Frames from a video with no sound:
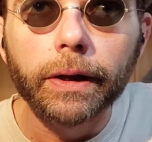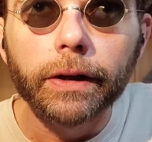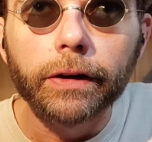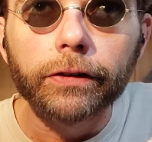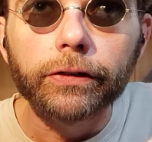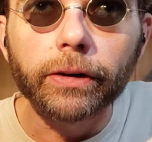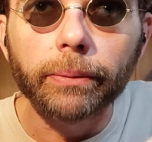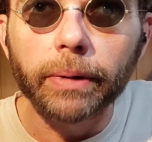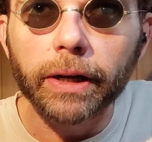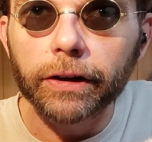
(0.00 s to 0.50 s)

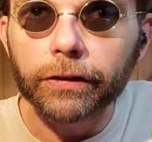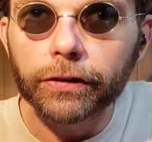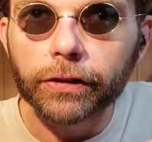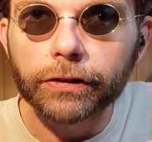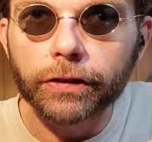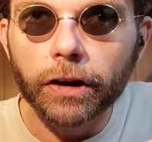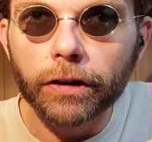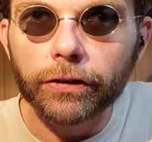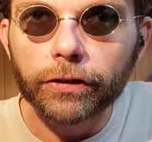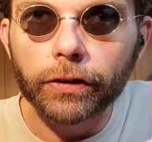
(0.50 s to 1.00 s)
Somebody
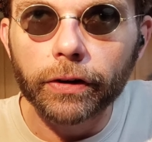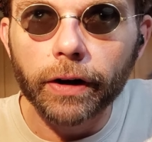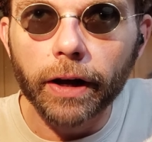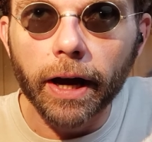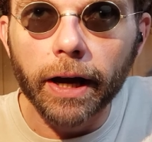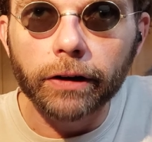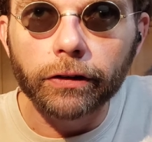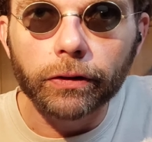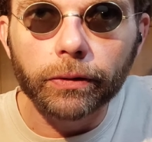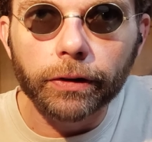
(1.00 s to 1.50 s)
suggested
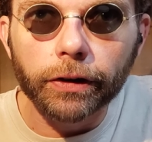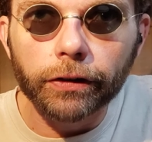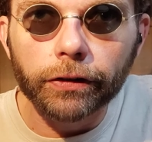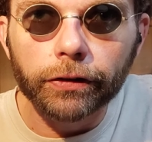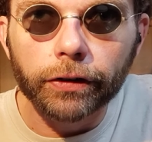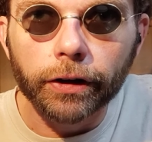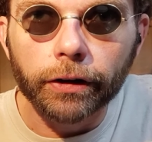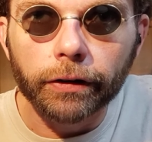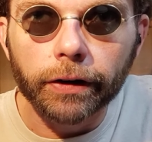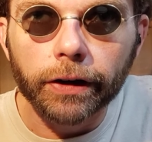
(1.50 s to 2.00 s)
I do this
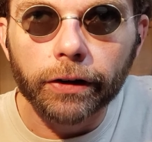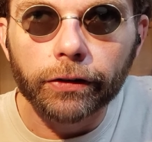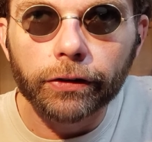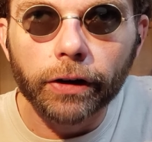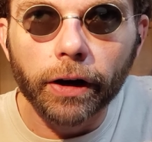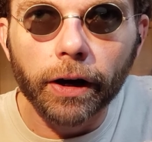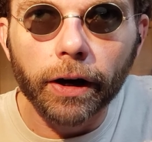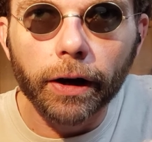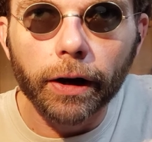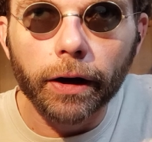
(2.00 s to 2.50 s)
series
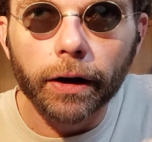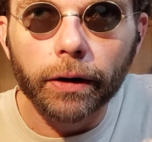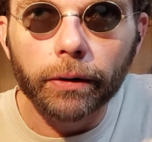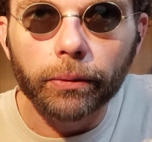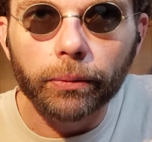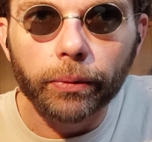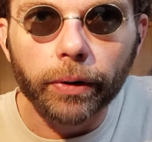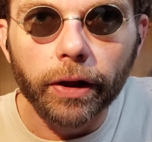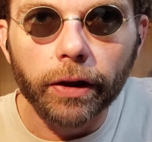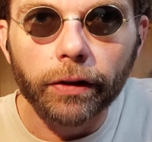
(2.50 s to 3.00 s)

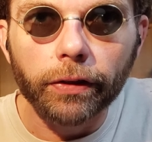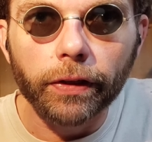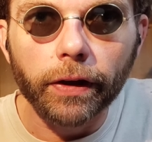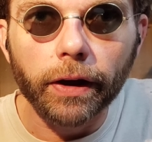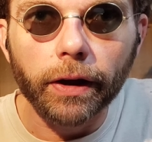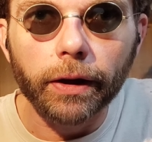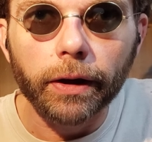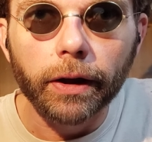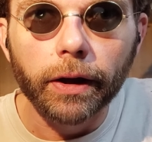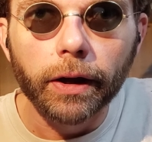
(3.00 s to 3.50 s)
with
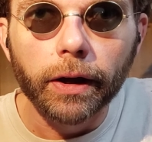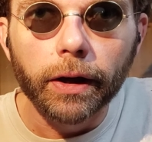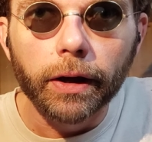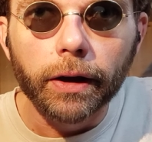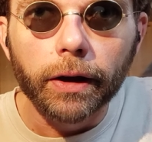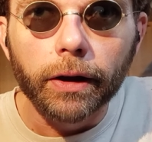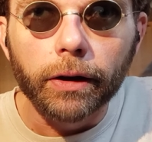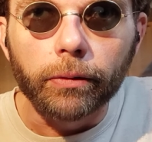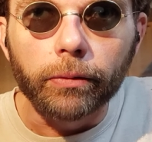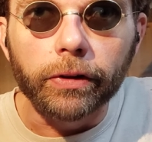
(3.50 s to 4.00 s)

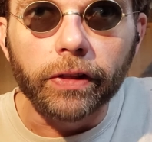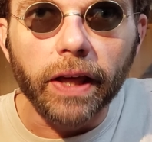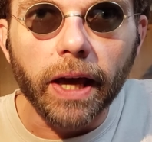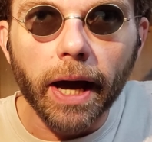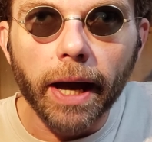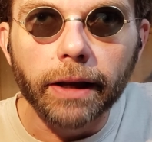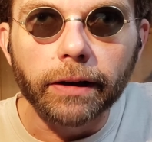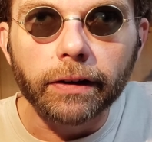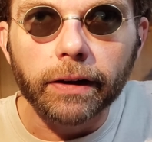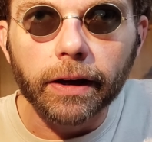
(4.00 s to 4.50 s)
the
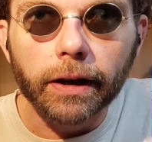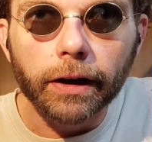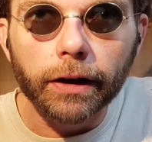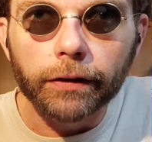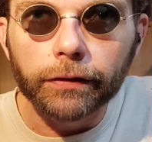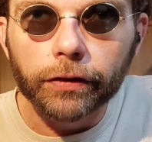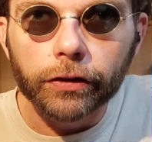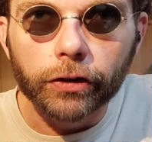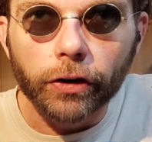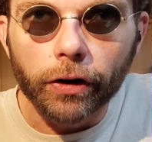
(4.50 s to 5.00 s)
idea
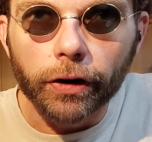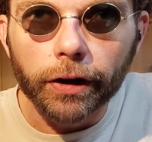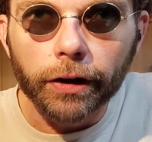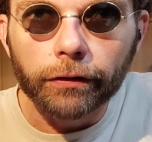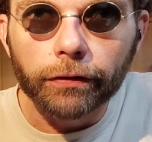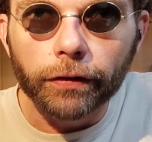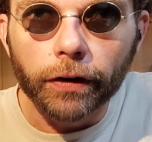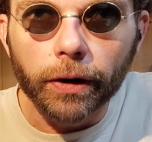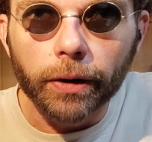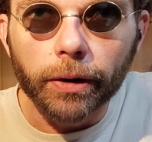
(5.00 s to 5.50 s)
of starting
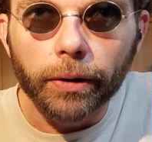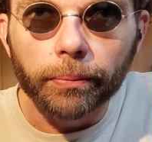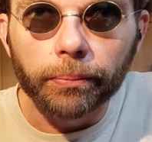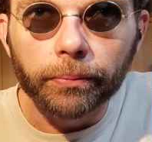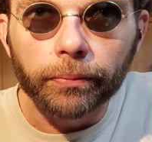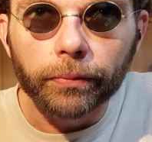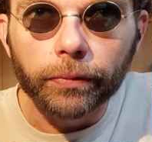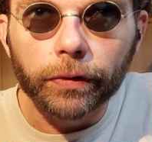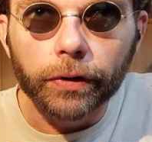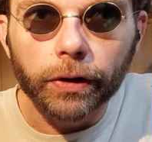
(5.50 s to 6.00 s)

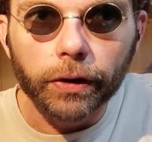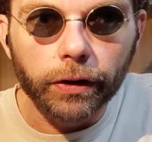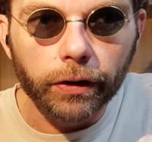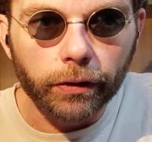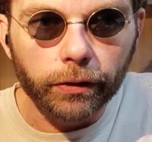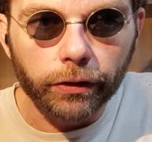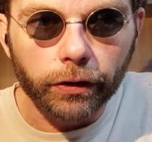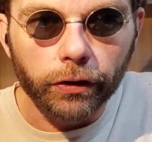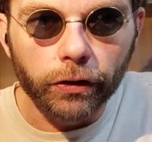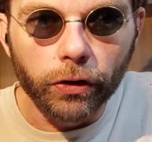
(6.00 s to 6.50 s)
from
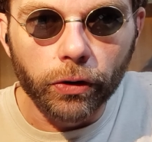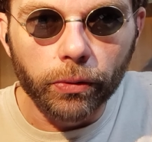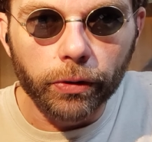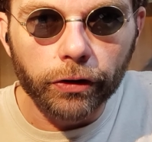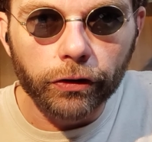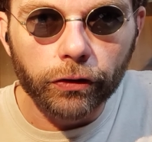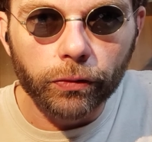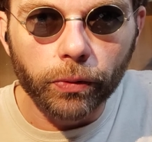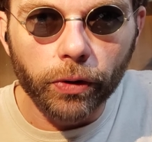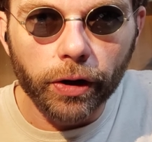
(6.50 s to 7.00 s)
the
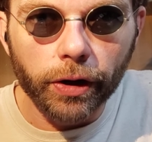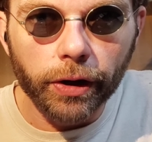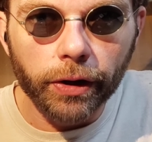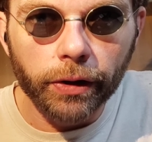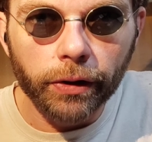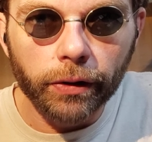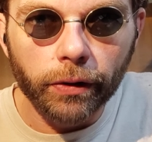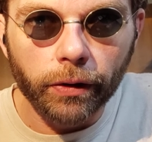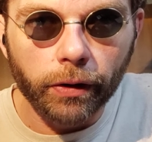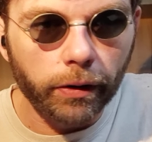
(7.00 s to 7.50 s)
newest
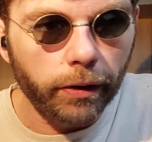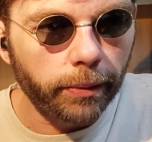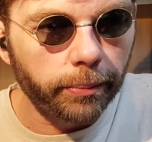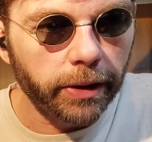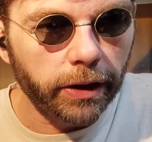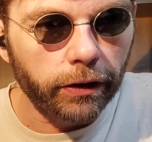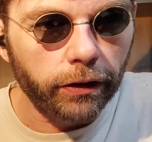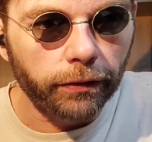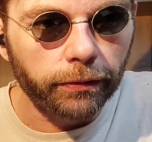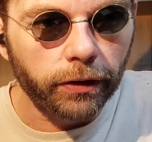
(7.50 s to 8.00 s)
one, or I
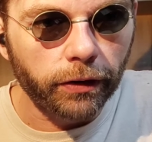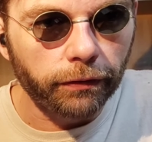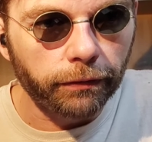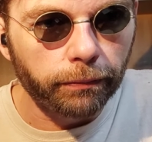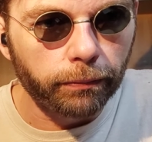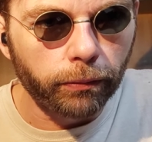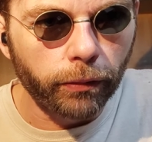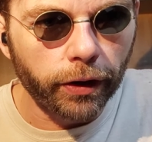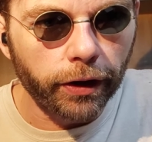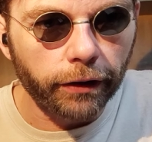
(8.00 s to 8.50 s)
mean the
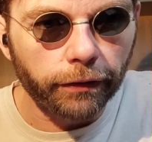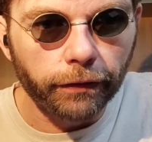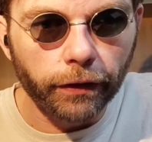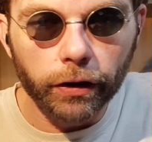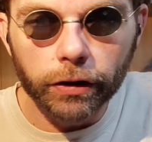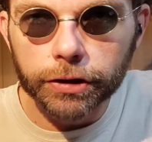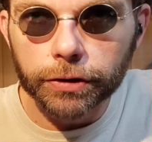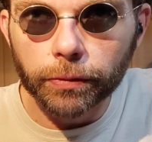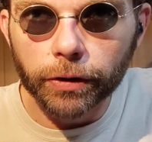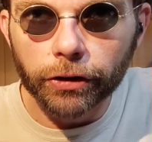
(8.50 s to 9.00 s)
one of the
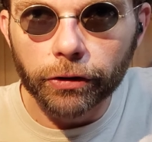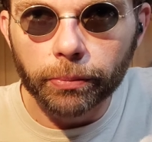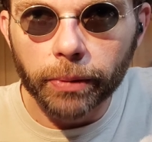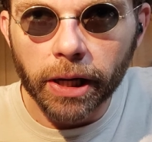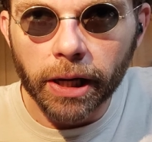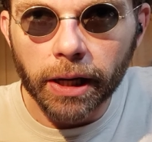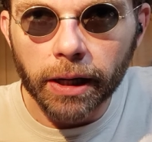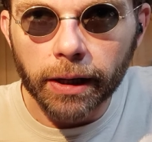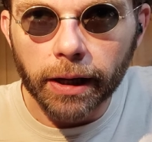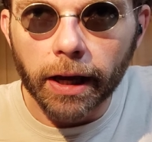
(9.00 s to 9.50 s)
first ones
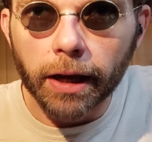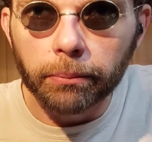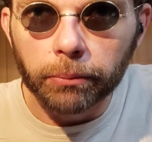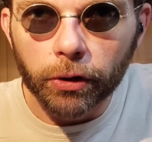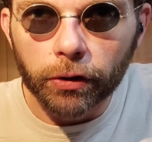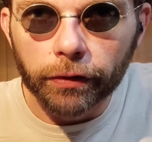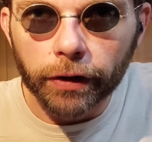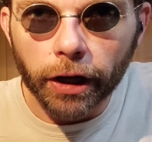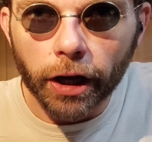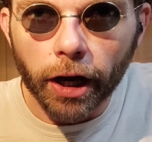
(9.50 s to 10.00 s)
made, and
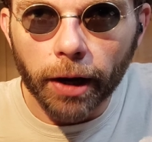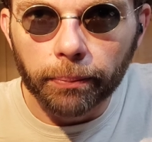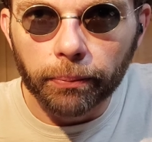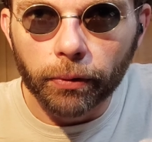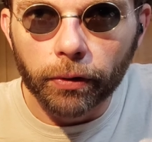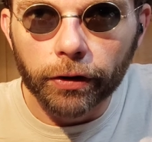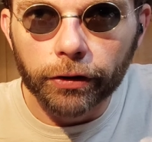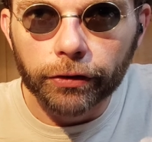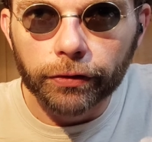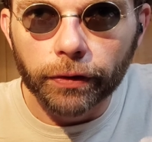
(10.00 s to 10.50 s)
moving
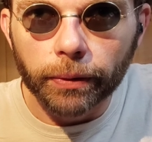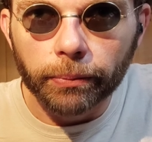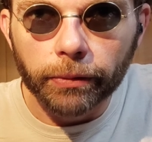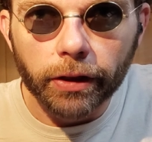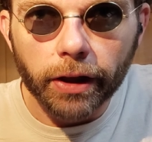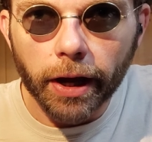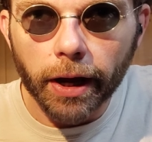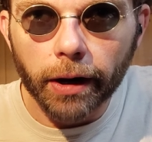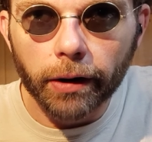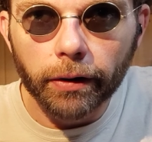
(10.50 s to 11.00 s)
upwards from
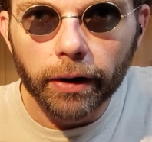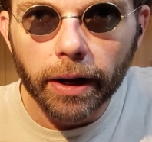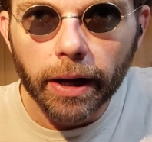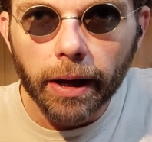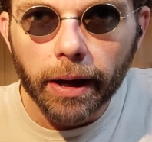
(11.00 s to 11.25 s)
there.